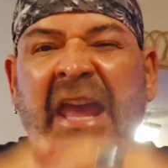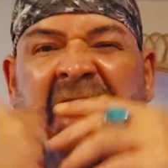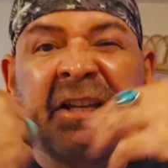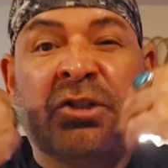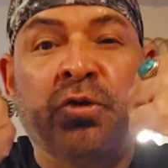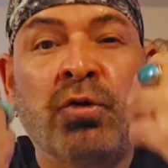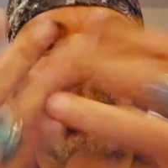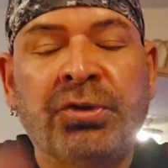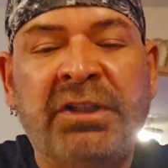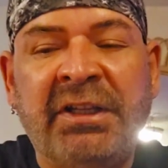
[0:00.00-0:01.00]
an
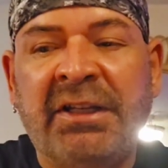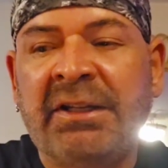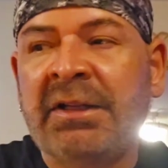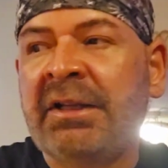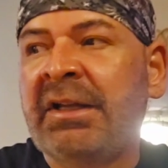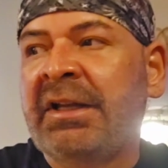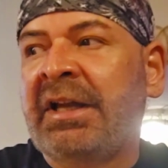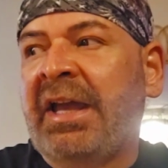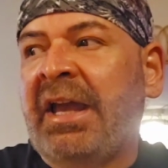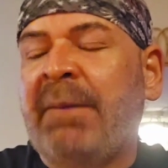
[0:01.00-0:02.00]
inútil,
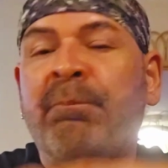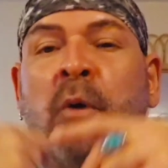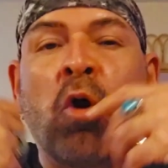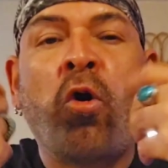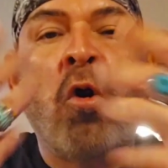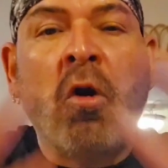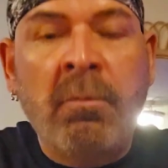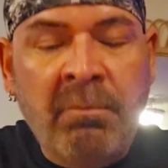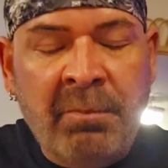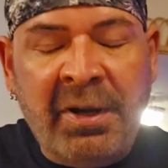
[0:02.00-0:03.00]
a poco
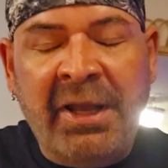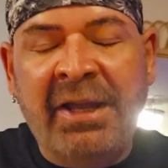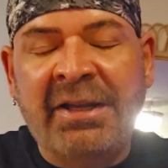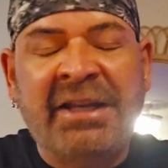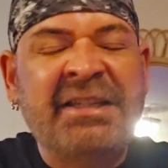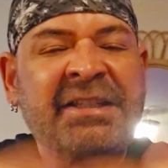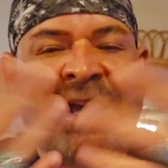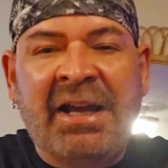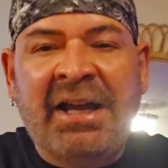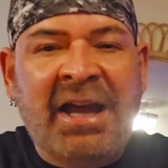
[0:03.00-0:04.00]
hombre, a
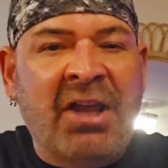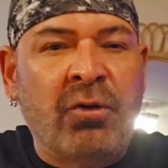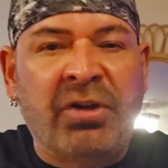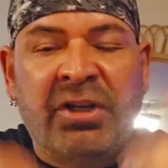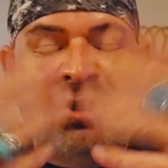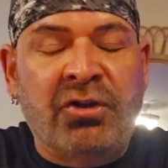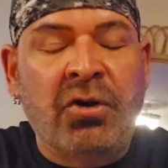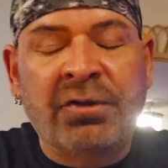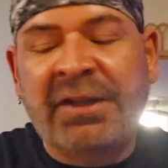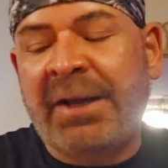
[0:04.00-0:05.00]
zángano, an
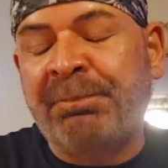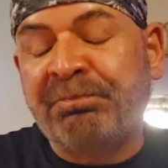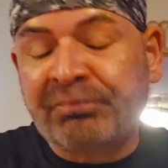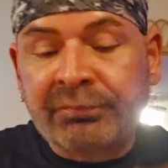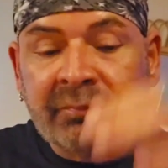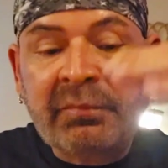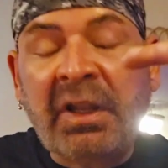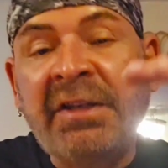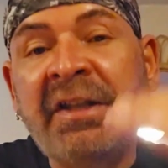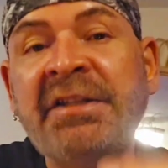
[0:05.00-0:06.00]
idiota.
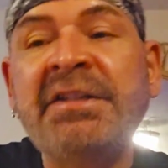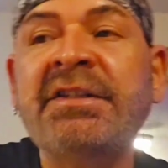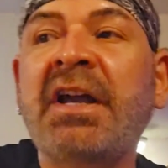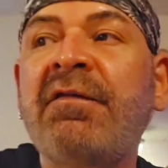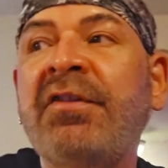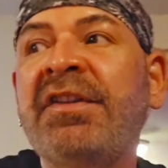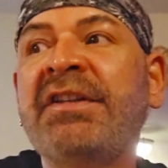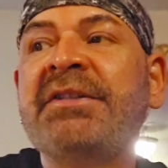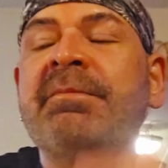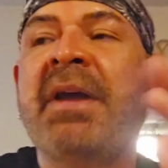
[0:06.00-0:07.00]
They discovered
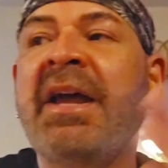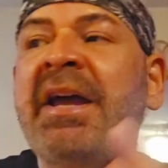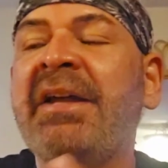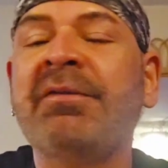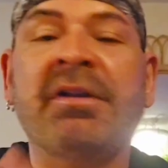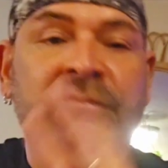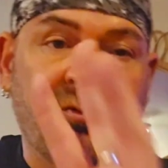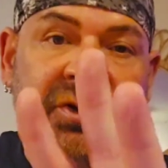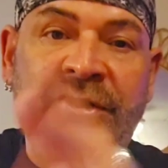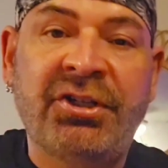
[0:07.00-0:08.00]
this man,
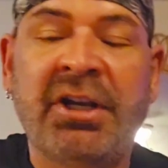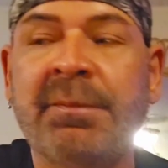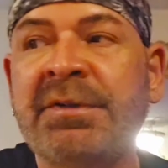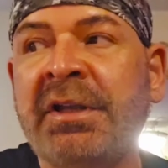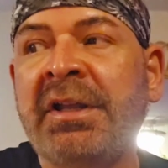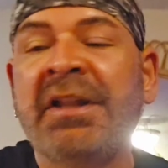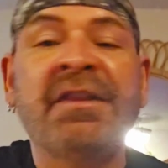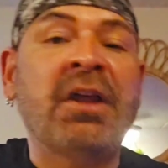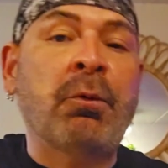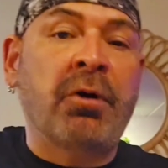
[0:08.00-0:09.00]
3 ships
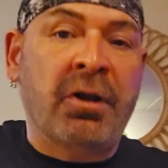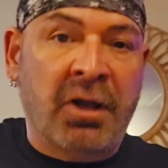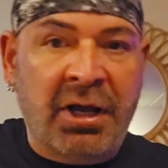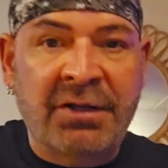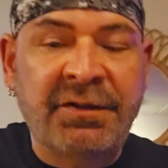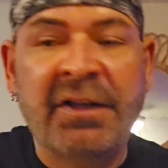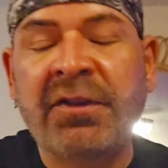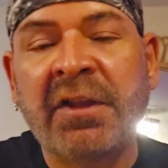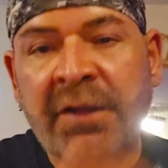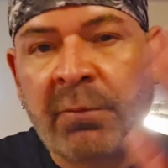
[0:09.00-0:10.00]
that were lost. They
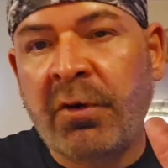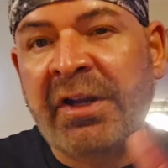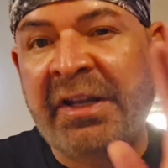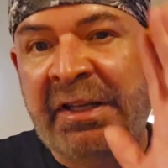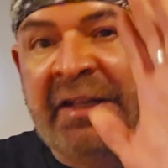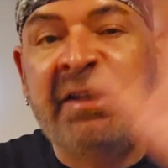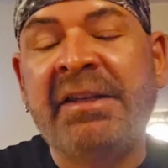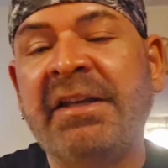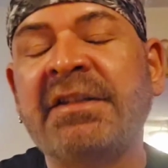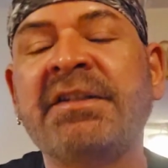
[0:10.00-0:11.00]
thought they were in
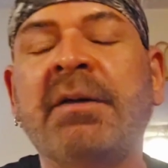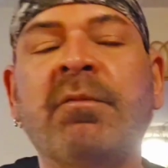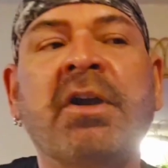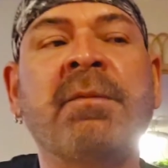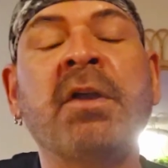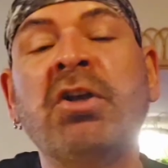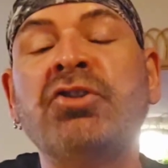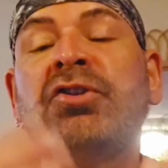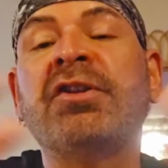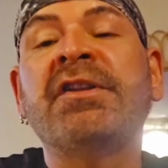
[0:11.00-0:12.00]
India somewhere.
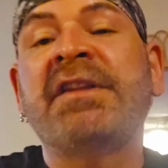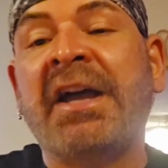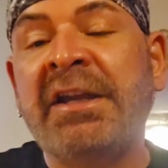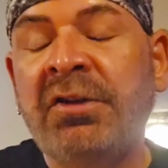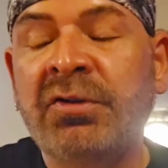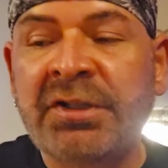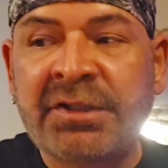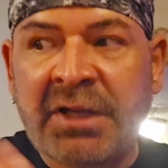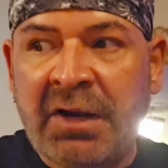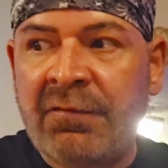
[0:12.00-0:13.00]
So the Taino
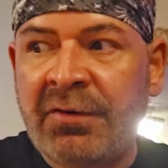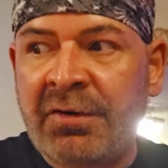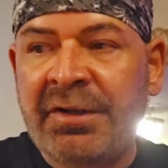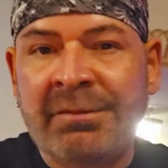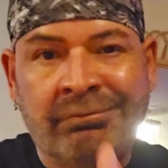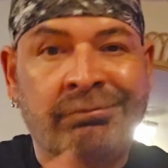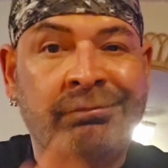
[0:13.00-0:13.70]
discovered